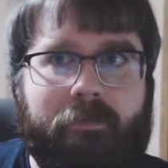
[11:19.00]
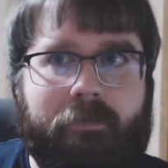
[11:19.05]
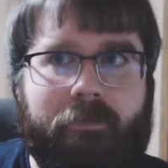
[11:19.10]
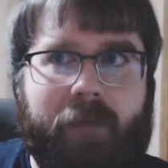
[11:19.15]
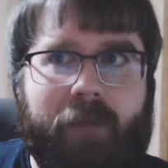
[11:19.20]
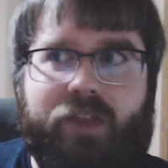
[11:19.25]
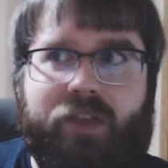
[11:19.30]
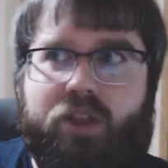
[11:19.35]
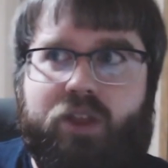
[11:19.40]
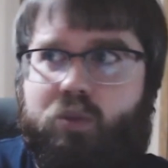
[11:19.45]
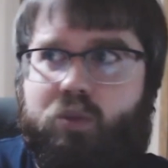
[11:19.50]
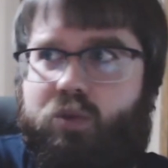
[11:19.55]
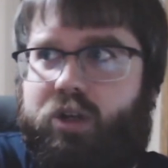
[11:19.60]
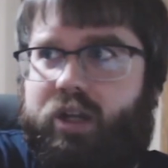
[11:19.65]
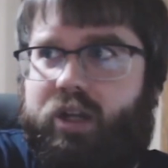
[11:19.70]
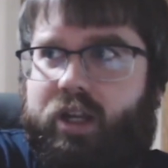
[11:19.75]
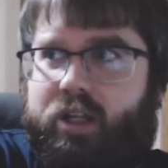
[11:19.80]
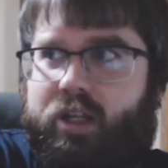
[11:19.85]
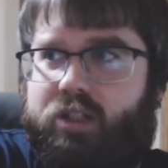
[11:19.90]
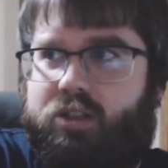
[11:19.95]
and then when
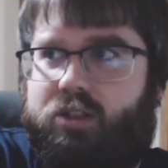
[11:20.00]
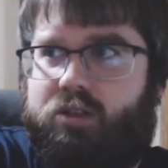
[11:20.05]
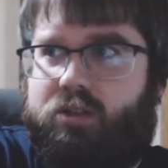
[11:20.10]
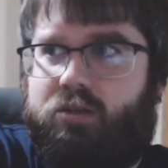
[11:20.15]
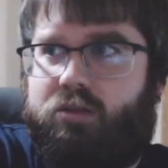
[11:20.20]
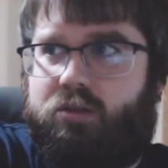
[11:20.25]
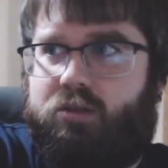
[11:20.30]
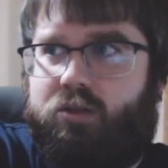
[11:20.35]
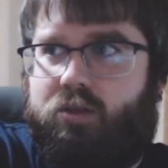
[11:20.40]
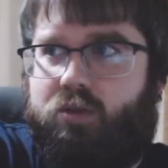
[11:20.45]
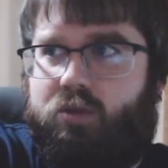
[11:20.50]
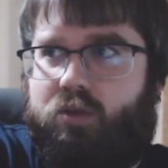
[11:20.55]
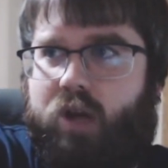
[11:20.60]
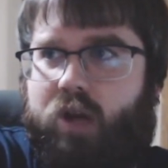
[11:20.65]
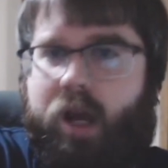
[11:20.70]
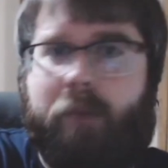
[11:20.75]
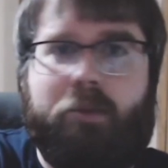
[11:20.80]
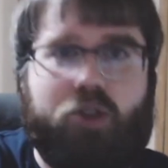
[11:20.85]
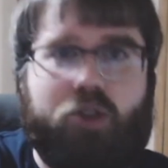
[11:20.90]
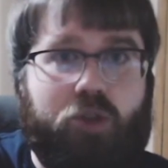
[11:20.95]
he's,
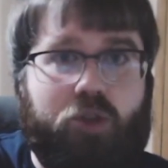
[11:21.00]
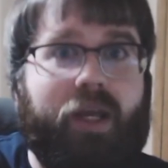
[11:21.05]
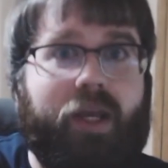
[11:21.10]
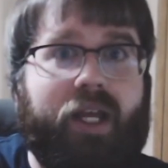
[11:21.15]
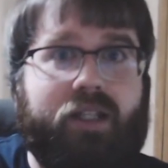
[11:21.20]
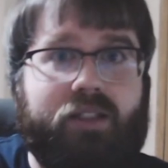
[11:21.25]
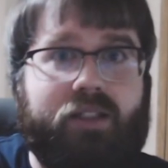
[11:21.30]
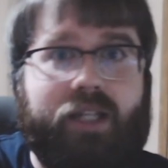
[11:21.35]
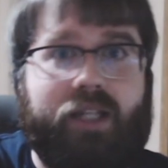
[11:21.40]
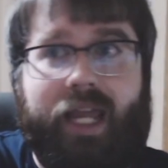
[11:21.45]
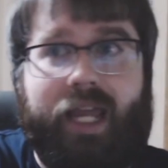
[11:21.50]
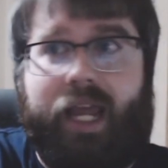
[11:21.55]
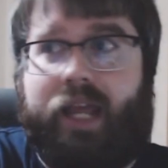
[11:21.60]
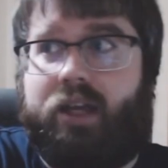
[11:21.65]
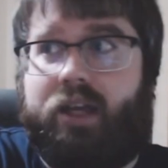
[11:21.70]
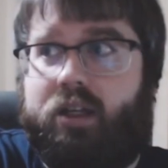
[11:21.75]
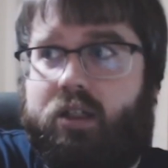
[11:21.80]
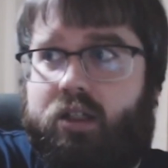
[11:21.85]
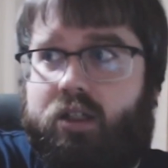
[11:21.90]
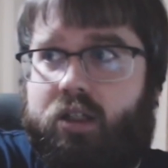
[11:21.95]
I'm assuming it's a he,
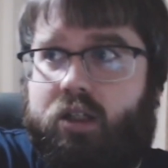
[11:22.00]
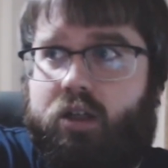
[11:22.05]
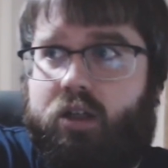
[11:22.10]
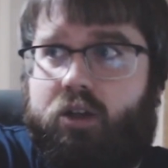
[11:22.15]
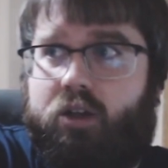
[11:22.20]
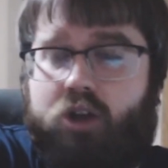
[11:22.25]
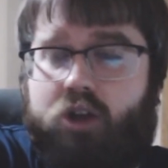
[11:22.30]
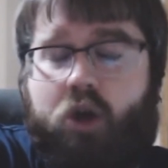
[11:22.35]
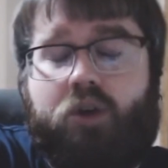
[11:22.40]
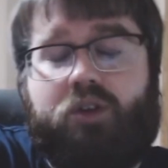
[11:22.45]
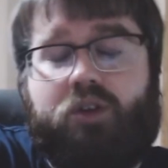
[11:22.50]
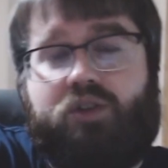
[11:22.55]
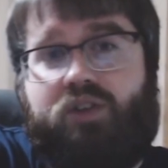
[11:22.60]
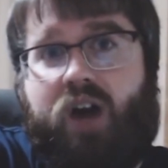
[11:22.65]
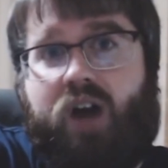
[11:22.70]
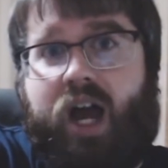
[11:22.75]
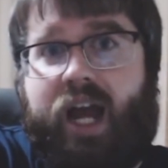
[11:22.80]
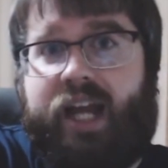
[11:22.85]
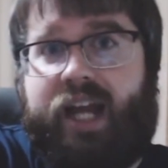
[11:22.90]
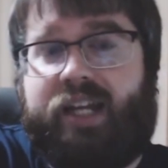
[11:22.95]

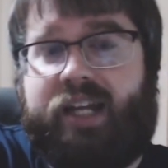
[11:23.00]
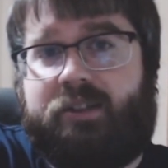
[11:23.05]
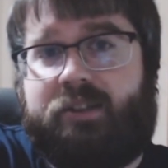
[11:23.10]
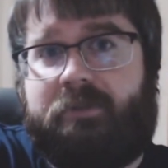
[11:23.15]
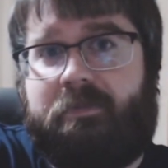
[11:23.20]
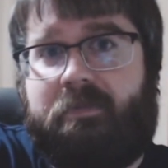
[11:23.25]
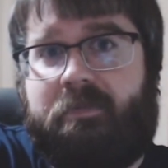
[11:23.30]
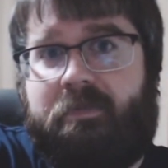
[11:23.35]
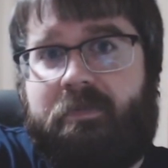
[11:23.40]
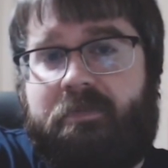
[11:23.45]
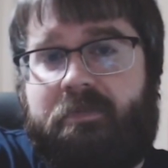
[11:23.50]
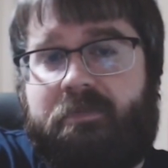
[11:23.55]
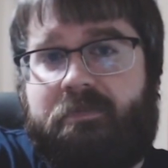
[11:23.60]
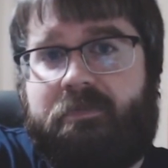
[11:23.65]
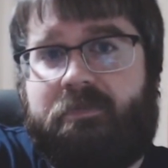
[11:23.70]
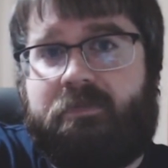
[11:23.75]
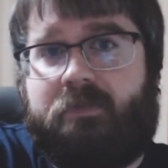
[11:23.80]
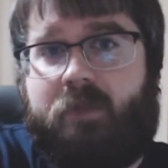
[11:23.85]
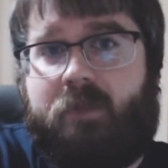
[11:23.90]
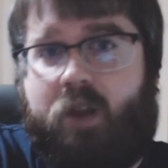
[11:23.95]
notified
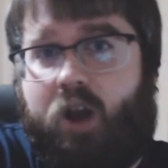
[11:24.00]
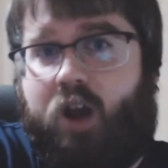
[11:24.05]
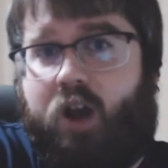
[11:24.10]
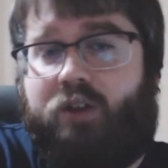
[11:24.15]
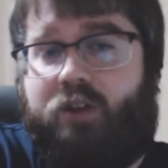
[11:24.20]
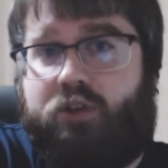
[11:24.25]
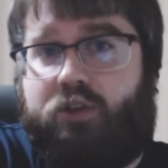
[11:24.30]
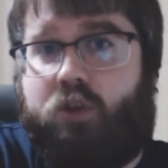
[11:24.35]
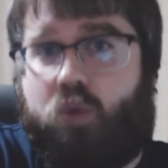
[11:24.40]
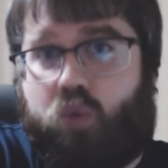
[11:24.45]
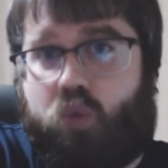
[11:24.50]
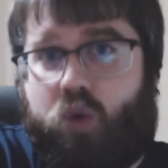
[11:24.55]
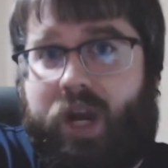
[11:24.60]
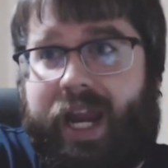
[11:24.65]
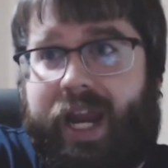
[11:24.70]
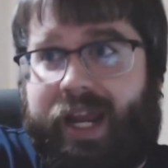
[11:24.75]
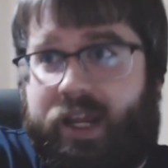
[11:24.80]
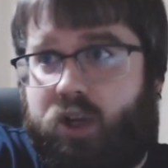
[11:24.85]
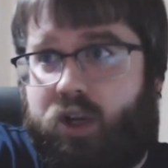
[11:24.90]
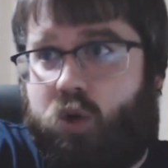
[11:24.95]
of the
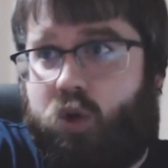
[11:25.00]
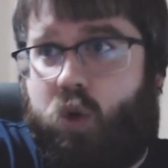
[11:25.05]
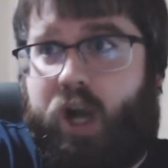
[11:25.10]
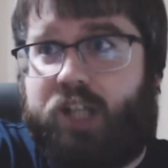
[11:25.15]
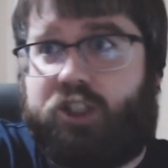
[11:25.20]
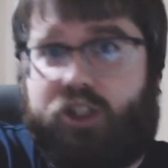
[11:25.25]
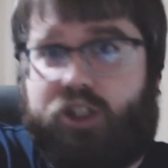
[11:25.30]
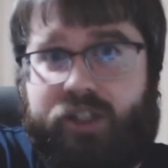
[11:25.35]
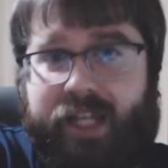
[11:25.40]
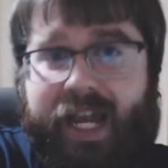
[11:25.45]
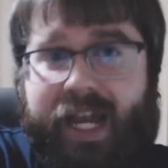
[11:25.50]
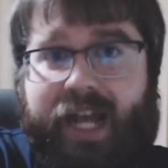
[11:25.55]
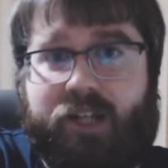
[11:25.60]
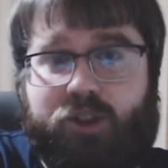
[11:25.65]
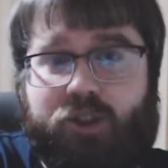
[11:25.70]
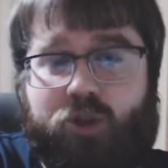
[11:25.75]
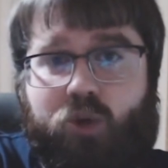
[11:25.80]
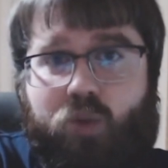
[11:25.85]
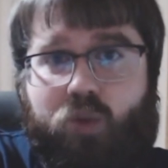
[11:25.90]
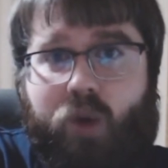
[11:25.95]
ring in question, the
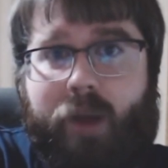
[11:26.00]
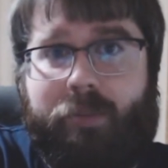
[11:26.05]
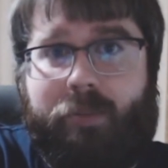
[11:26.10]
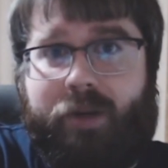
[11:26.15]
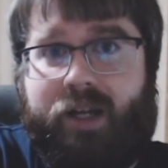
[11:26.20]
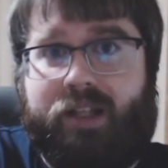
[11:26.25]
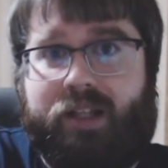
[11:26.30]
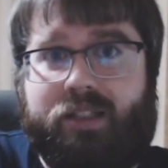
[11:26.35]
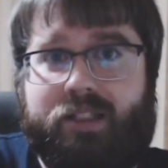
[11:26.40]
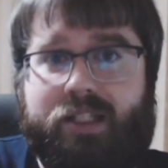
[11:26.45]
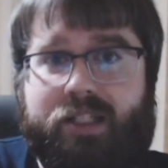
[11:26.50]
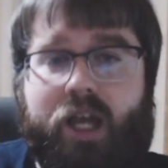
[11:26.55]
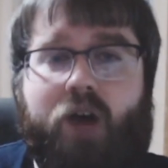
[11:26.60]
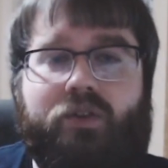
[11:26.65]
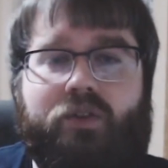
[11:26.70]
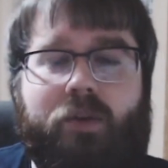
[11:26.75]
actual weapon itself.